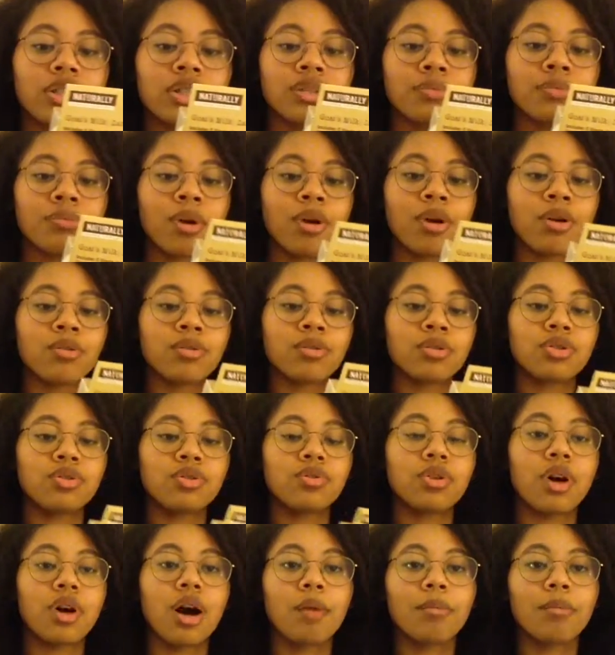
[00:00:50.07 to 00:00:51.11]
supposed to
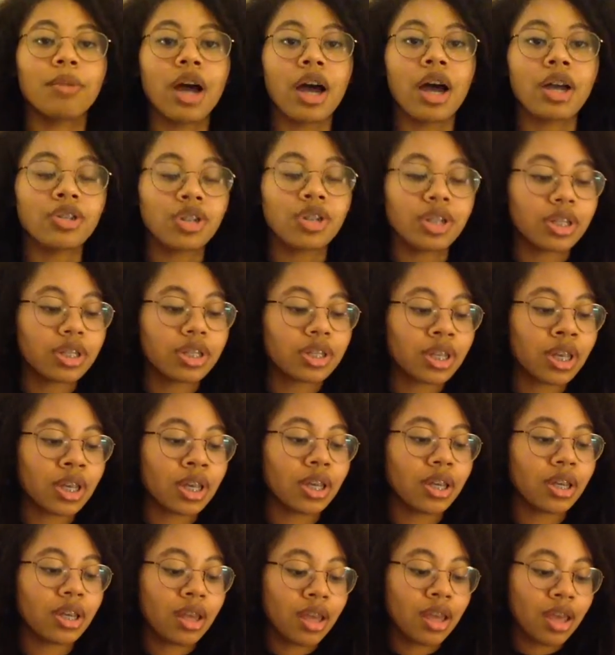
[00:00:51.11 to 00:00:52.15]
calm and hydrate the
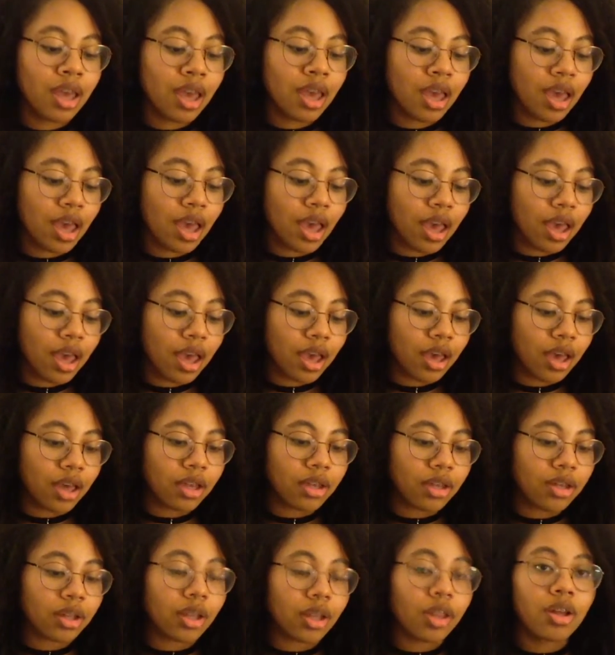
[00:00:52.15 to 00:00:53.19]
skin,
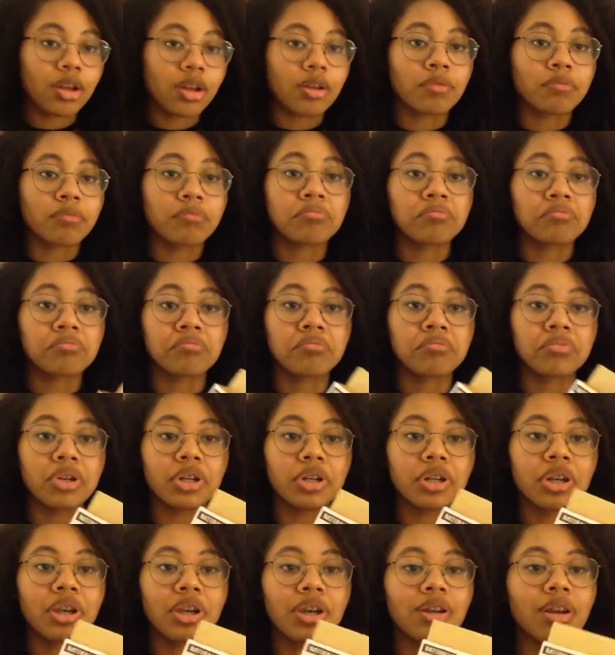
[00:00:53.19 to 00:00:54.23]
and they look
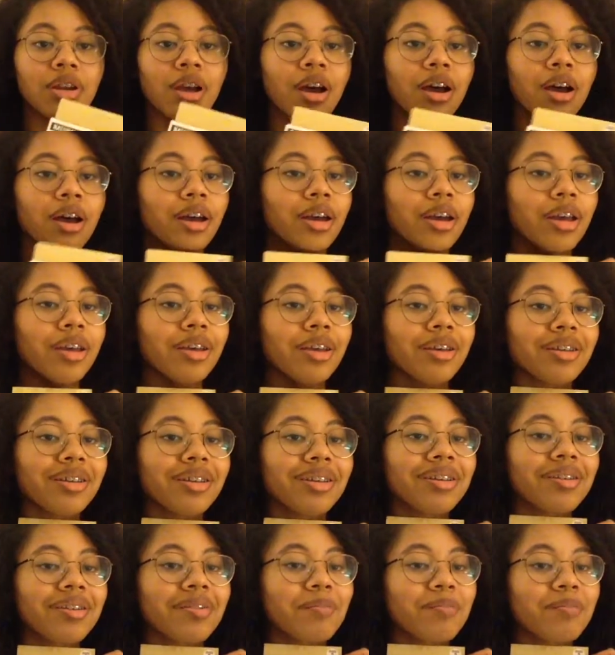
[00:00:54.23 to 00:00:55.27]
pretty good. I'm
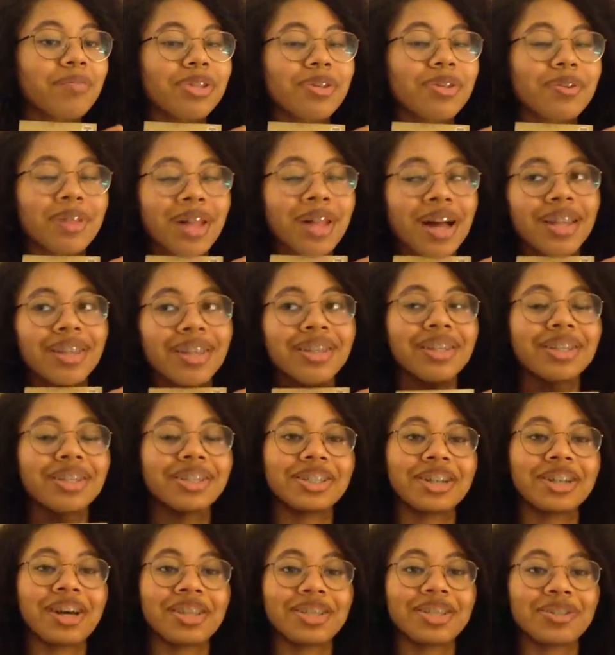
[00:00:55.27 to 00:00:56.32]
so glad that she
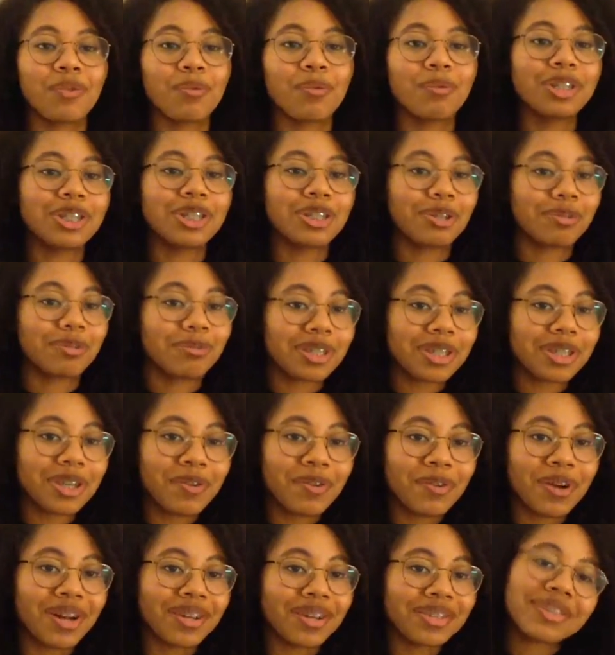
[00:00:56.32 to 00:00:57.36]
got these for me. She knows me so
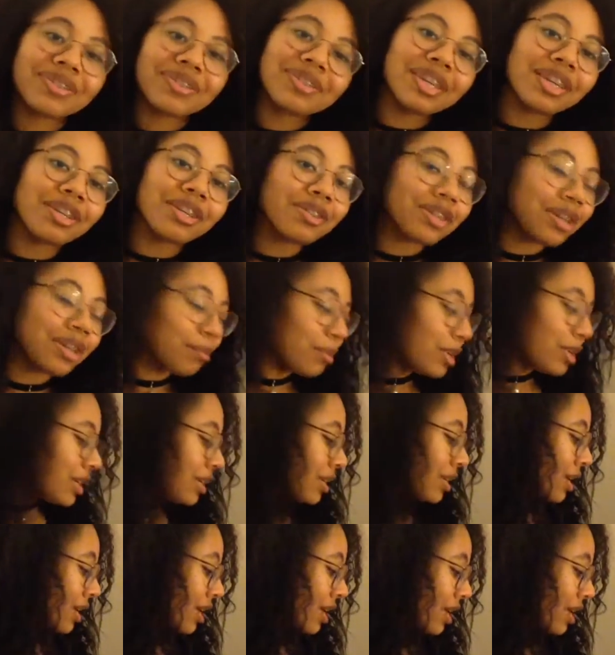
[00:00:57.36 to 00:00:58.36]
well, so thank you, Tamarin.